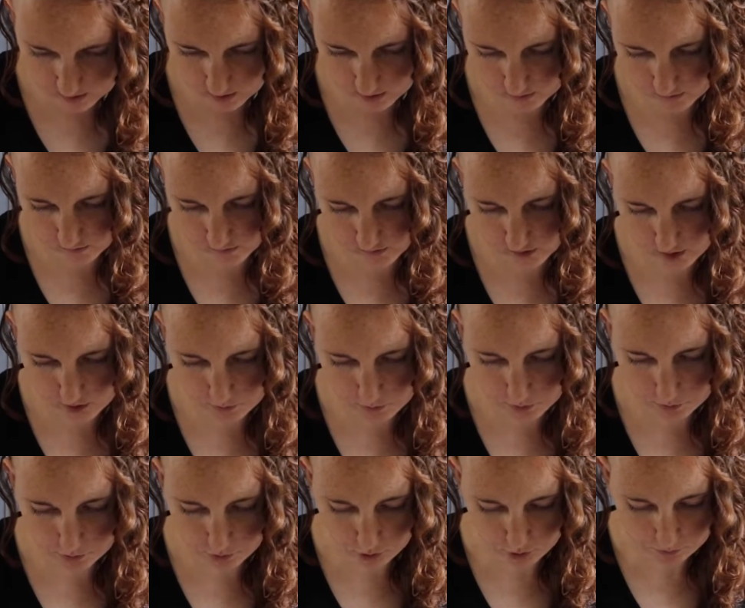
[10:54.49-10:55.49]
are
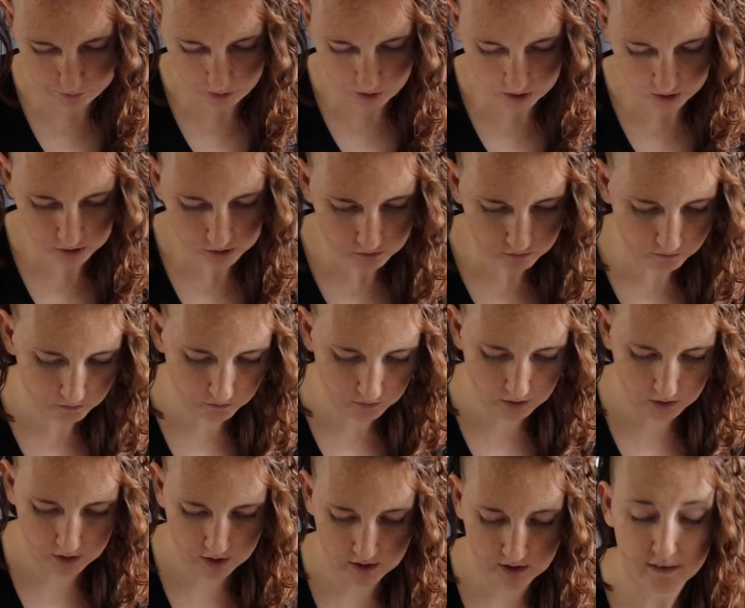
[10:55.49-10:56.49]
some bookmarks.
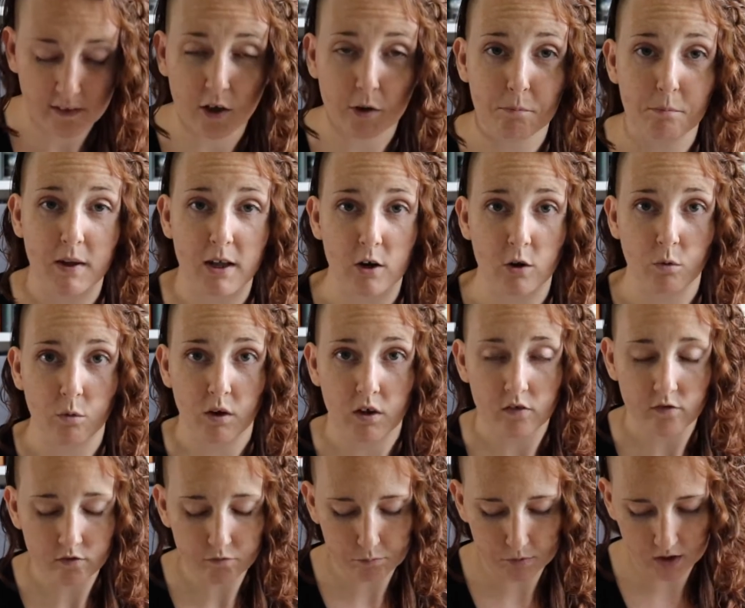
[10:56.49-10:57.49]
And they're metal
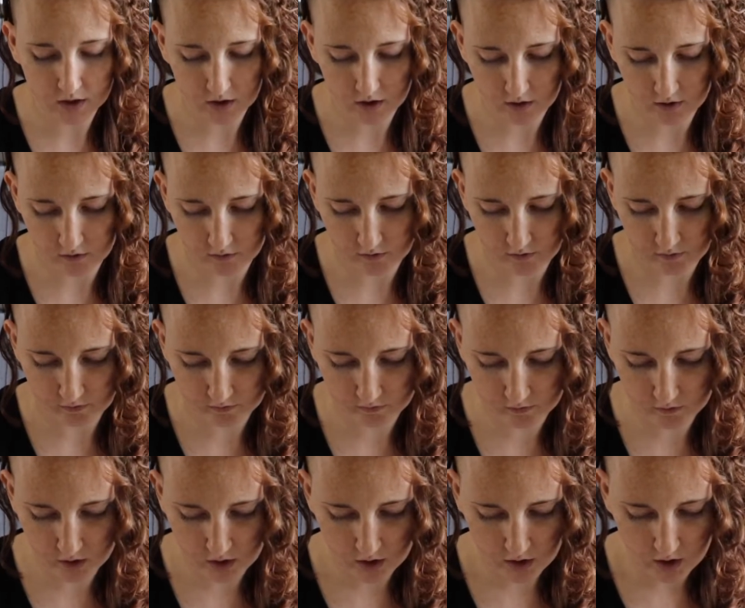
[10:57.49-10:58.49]
ones because
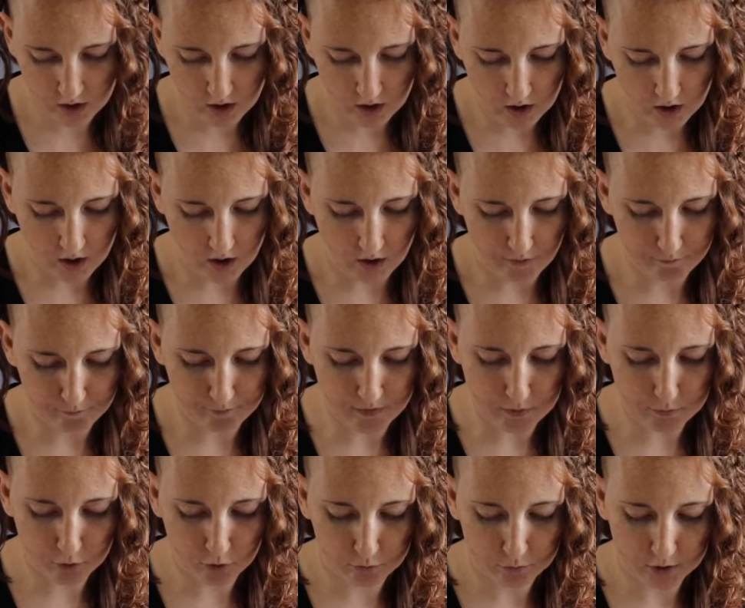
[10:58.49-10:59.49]
this
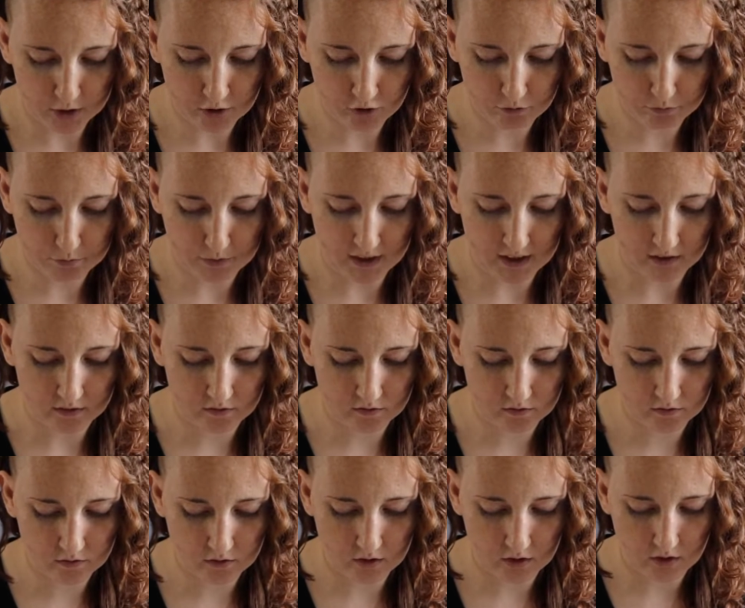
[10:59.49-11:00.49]
Fabled merch
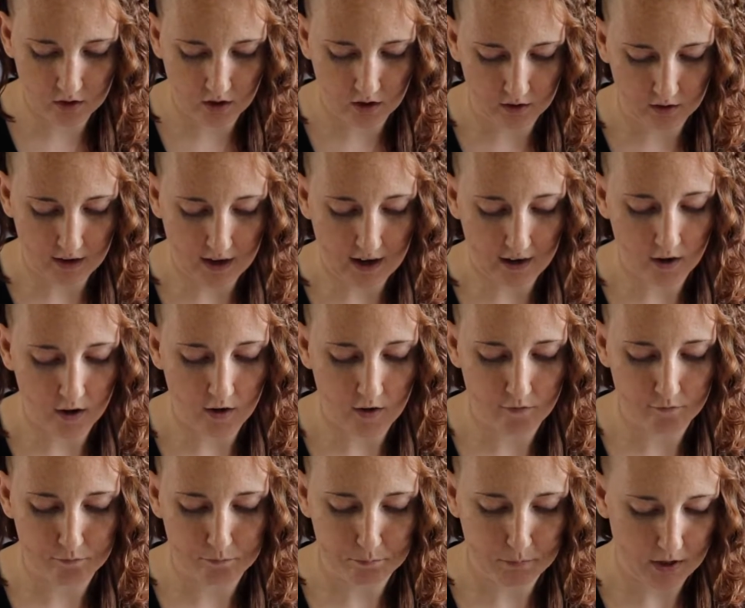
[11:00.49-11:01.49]
makes a lot
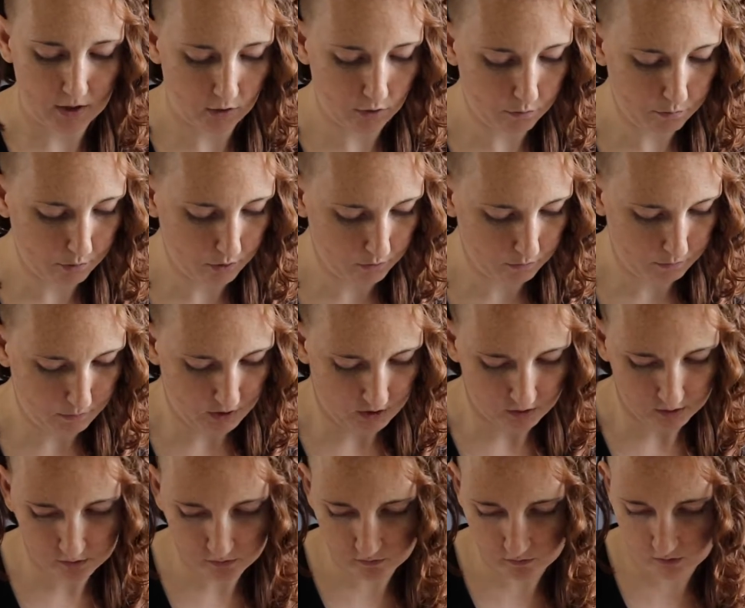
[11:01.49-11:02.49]
of metal
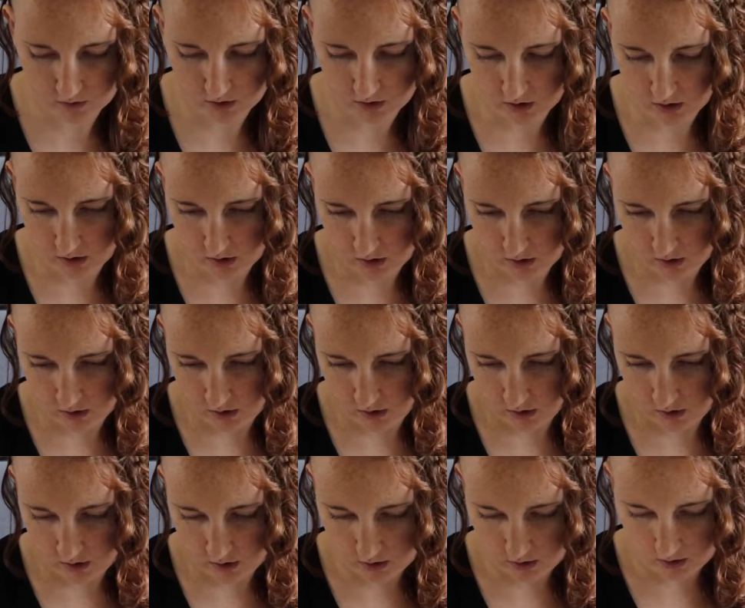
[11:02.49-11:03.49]
bookmarks.
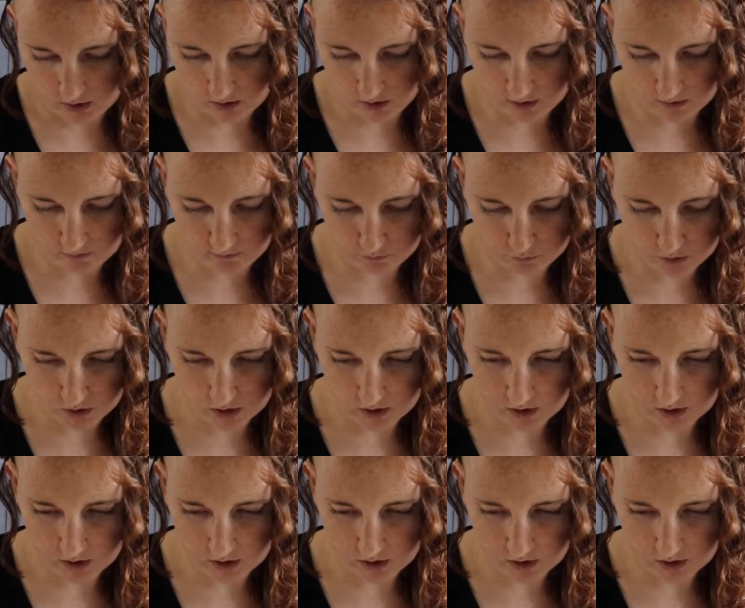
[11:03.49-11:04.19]
And this one